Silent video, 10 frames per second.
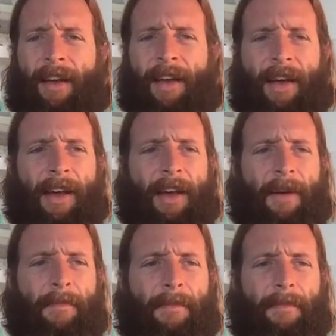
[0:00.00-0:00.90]

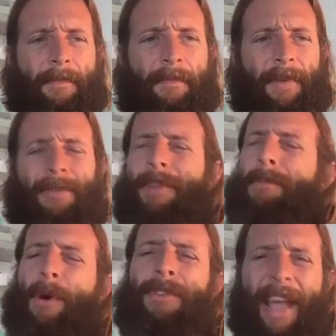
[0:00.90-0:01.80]
they're
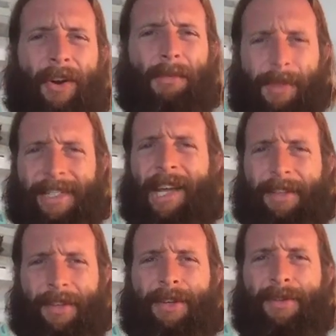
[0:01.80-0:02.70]
both terrible at
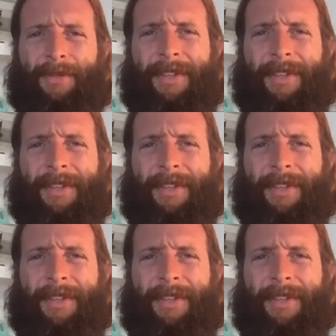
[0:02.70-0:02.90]
telling the news,